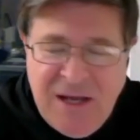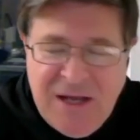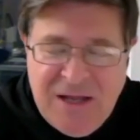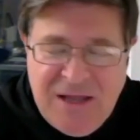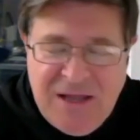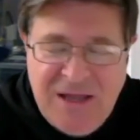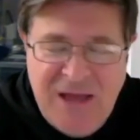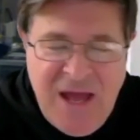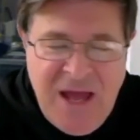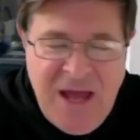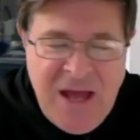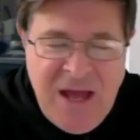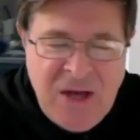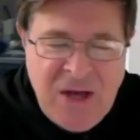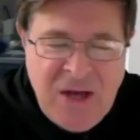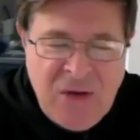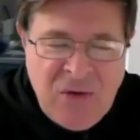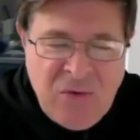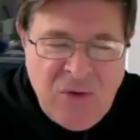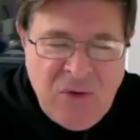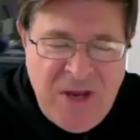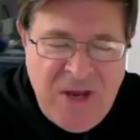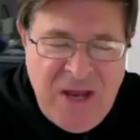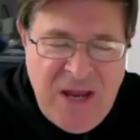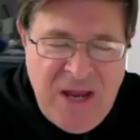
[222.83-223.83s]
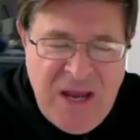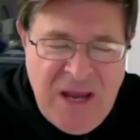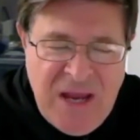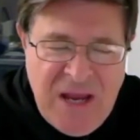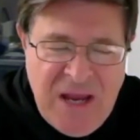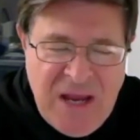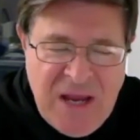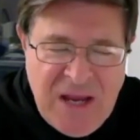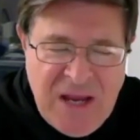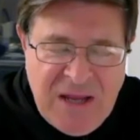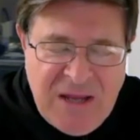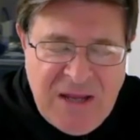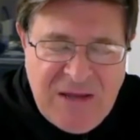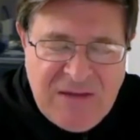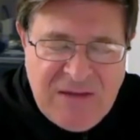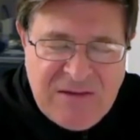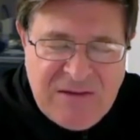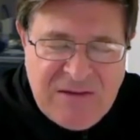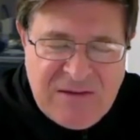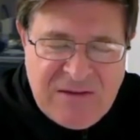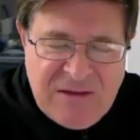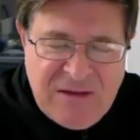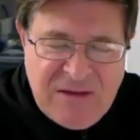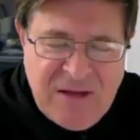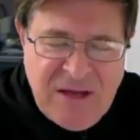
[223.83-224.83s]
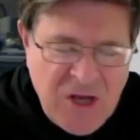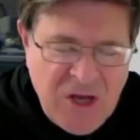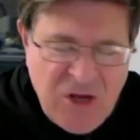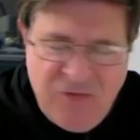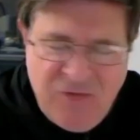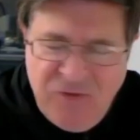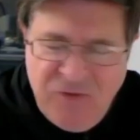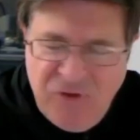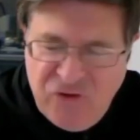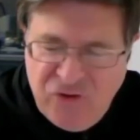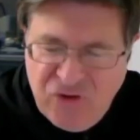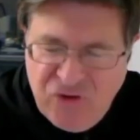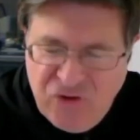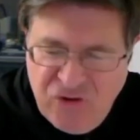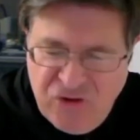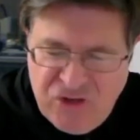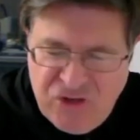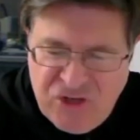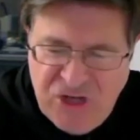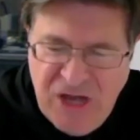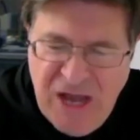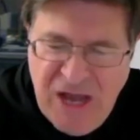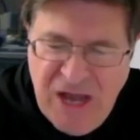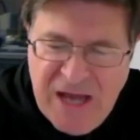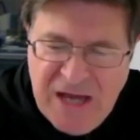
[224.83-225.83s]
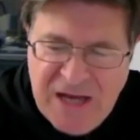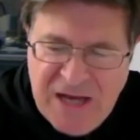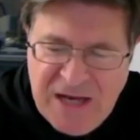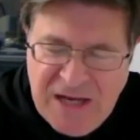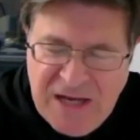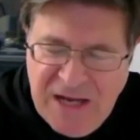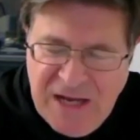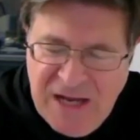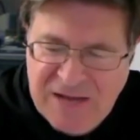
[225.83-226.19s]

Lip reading: and then when he is going to convert to Christianity,